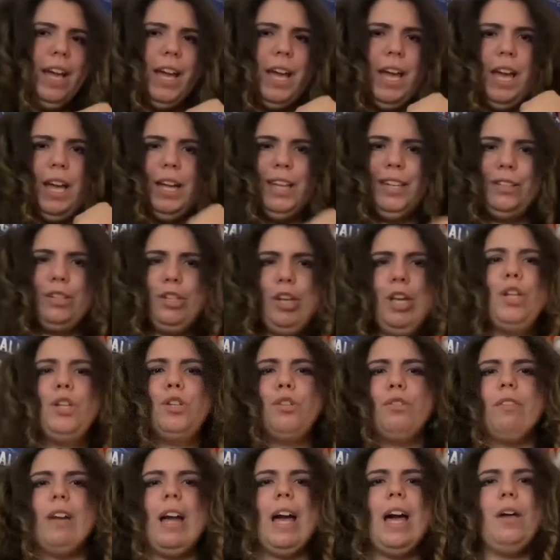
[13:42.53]
and
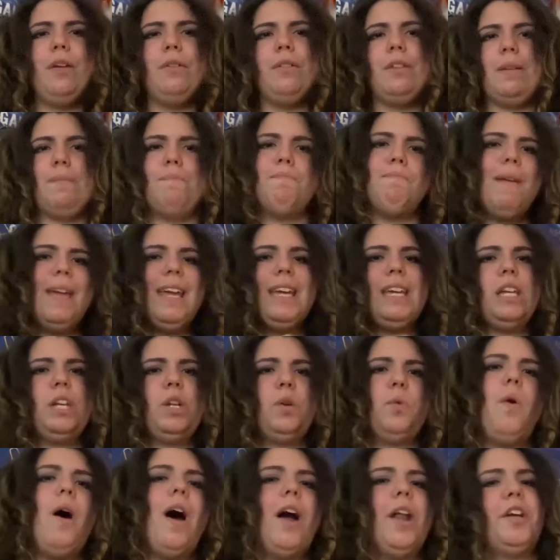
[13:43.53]
change around and make it
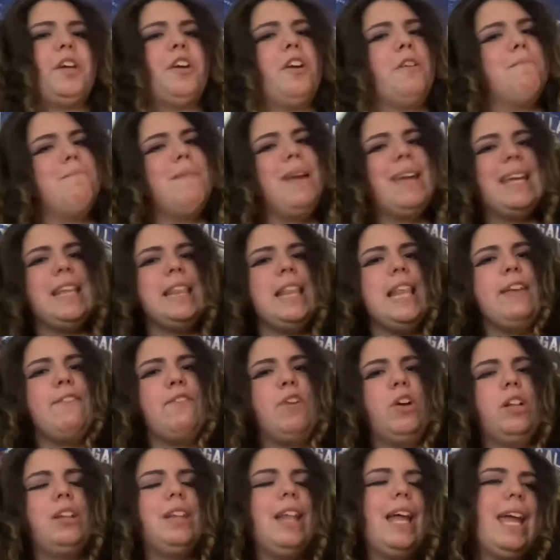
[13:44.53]
aquatic, or make it live
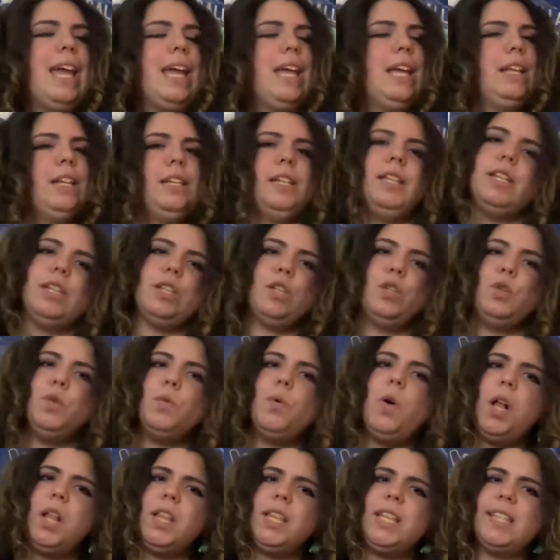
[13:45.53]
on land, and do
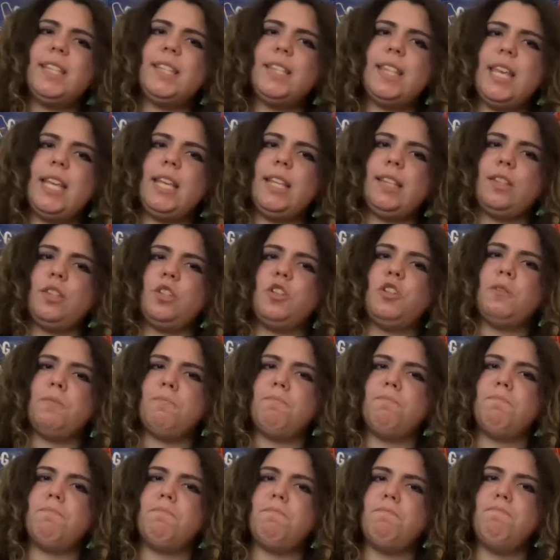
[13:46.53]
all these things to just
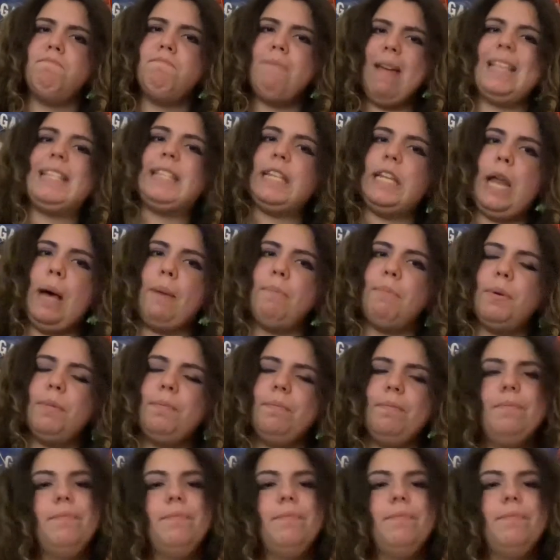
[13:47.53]
mess it up.